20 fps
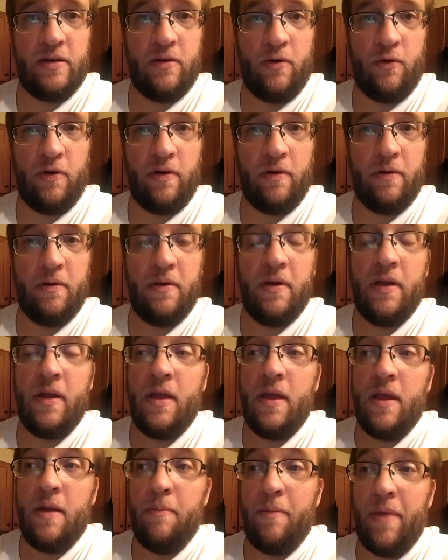Or
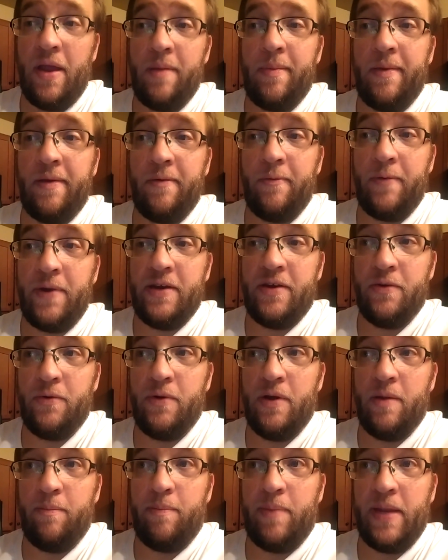maybe we
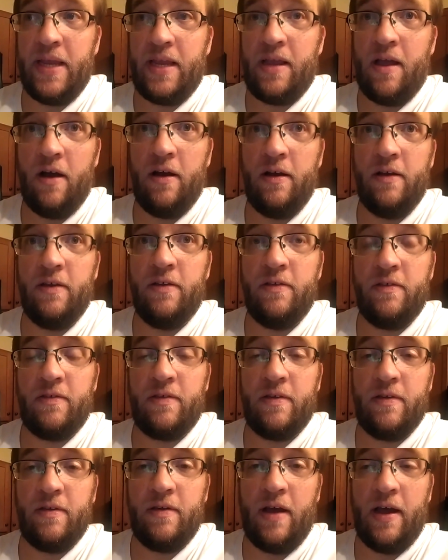do it
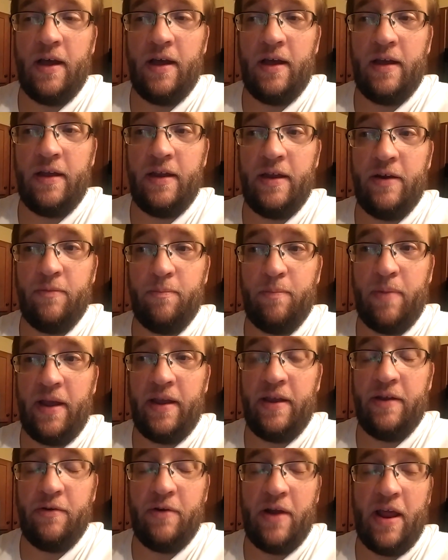because, by
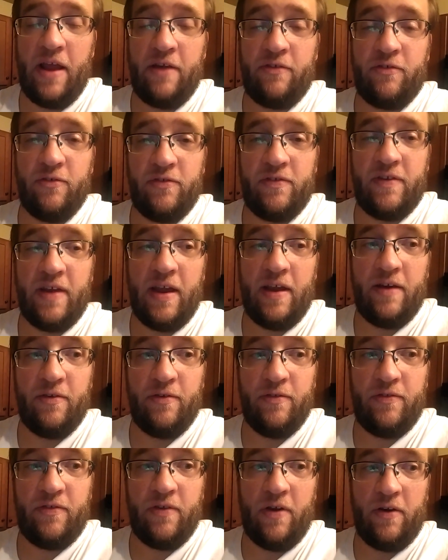international
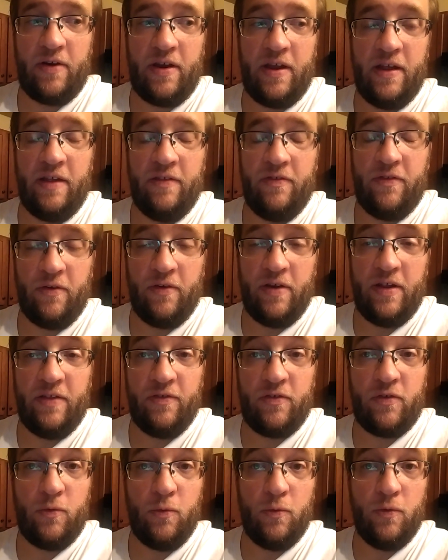standards, our kids are in
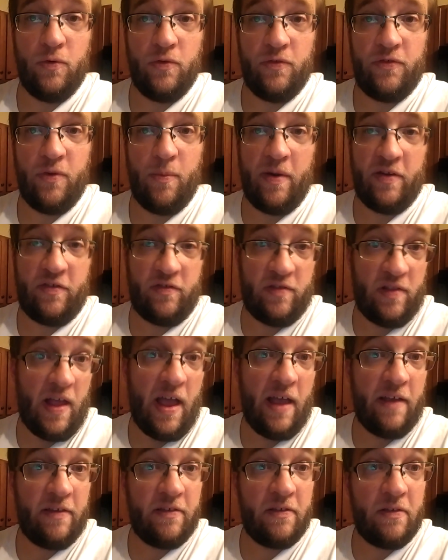school so much
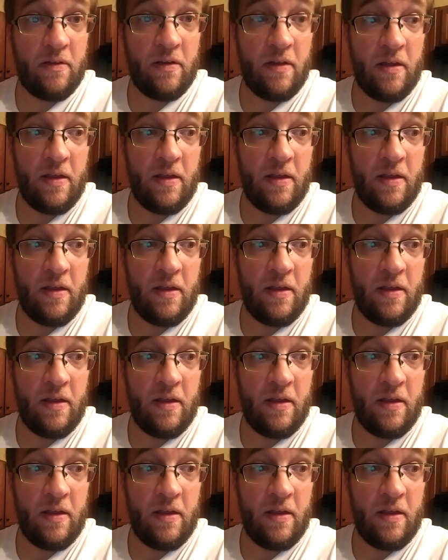less